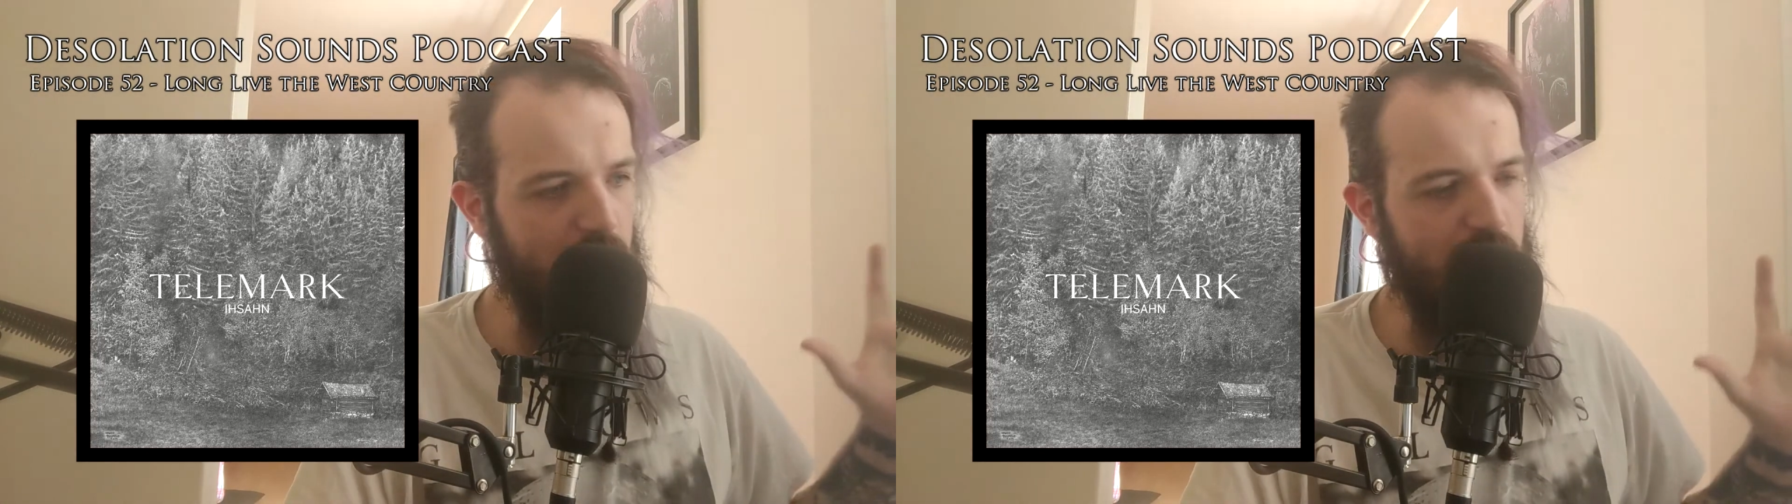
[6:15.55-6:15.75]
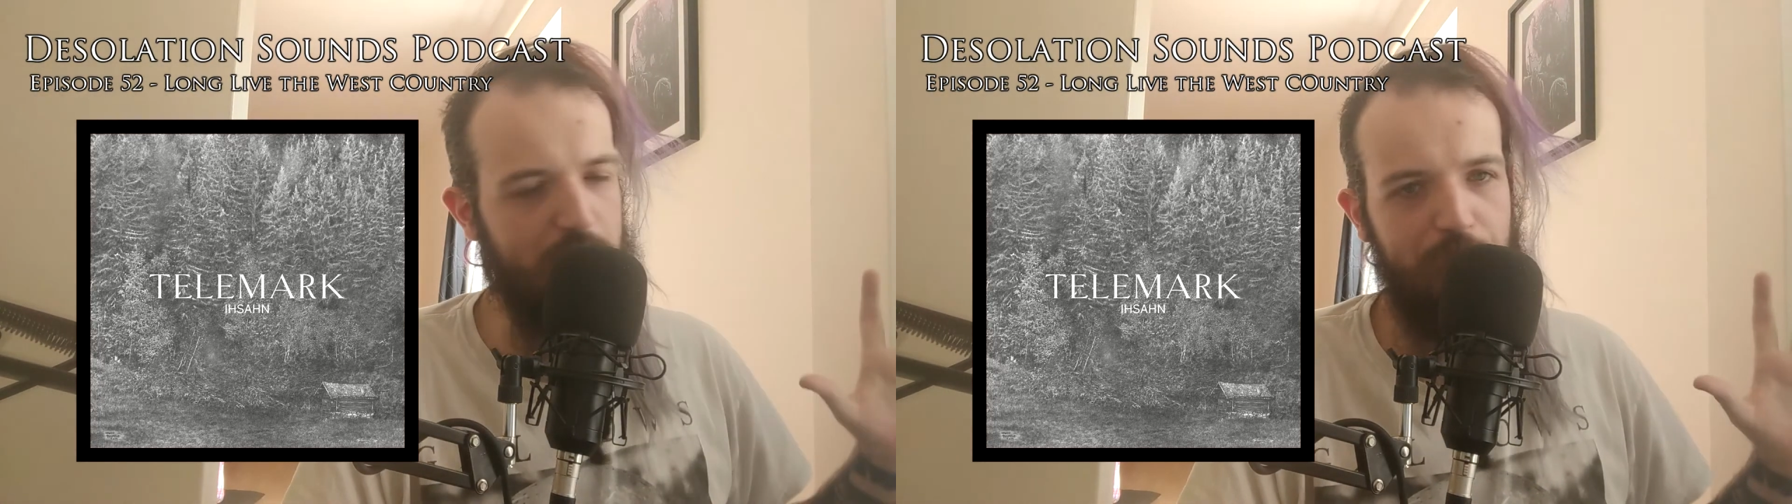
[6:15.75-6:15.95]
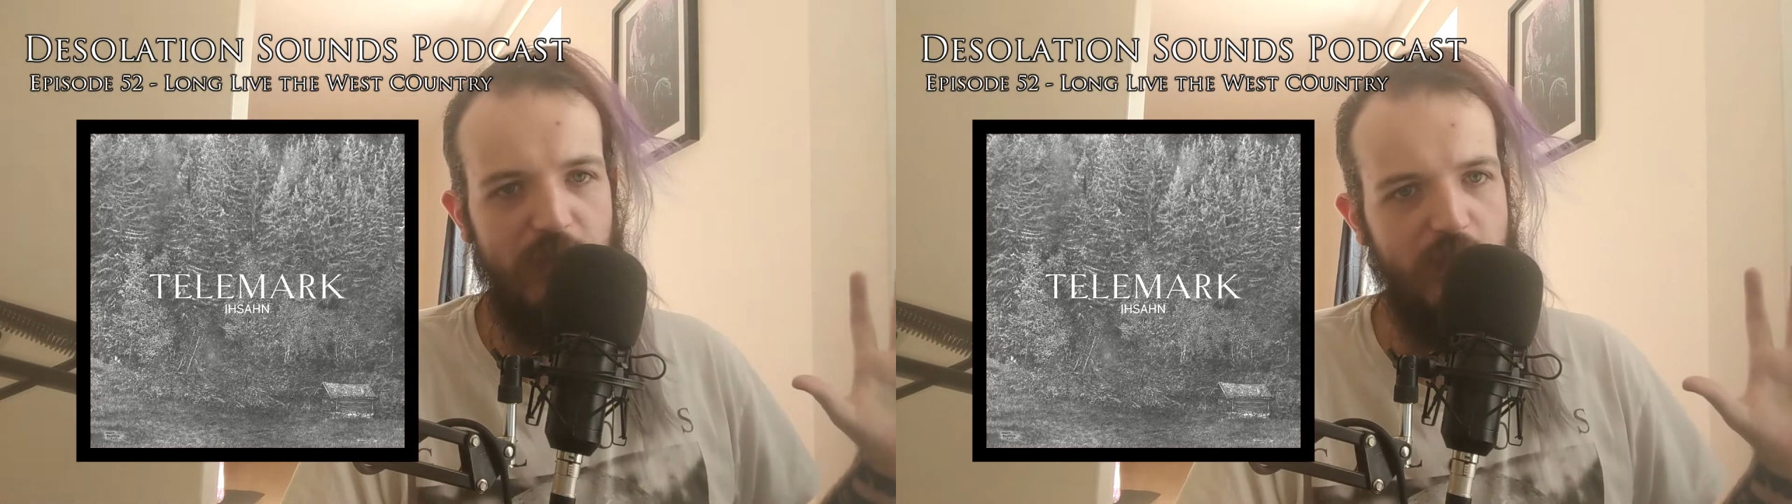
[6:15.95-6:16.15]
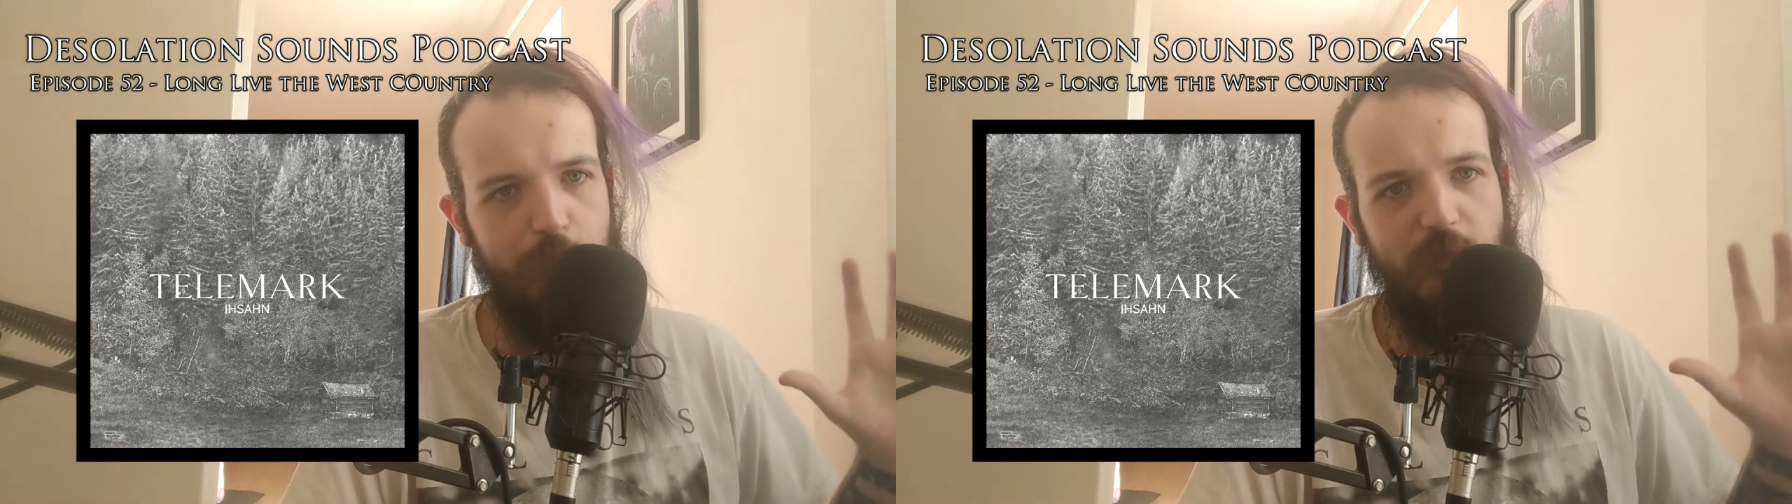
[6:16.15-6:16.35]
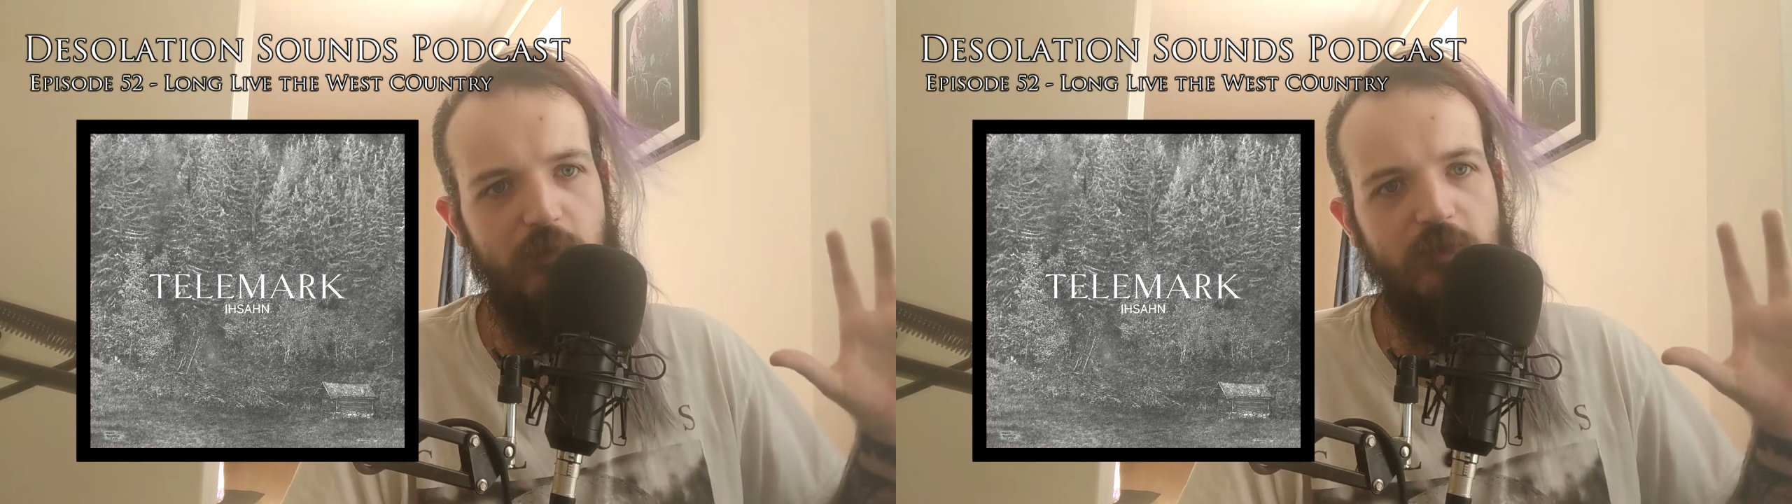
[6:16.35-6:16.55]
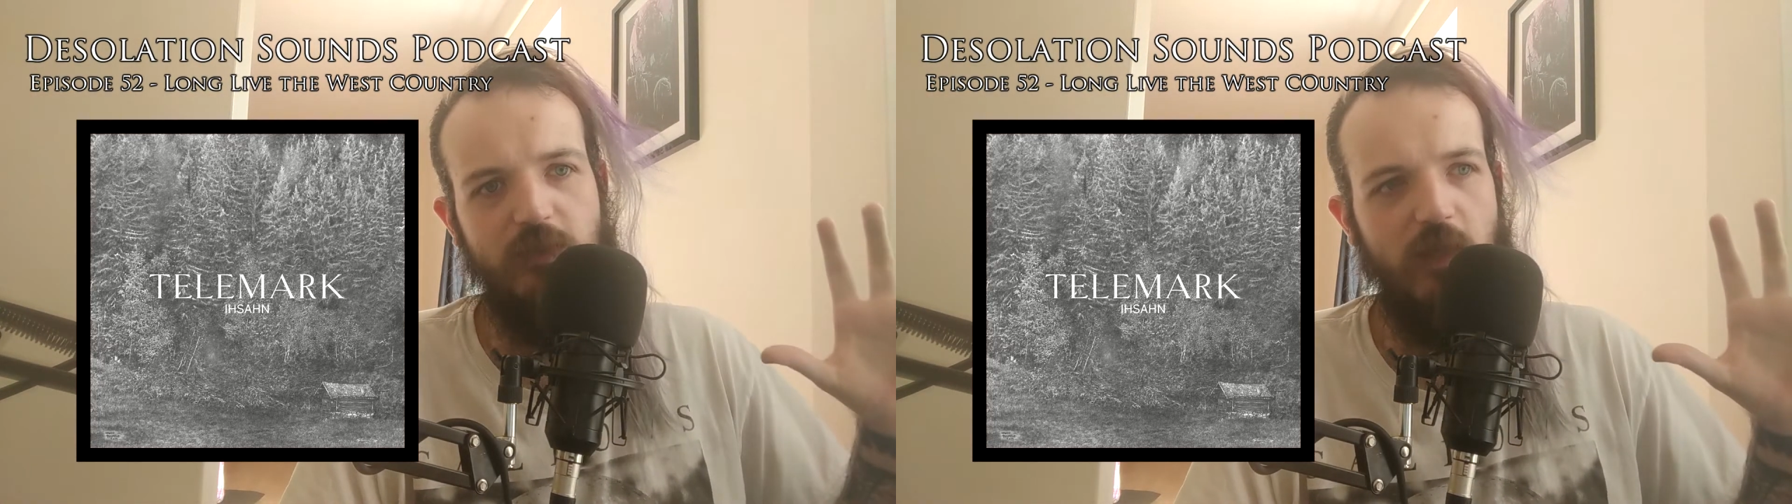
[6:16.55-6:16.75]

this big building,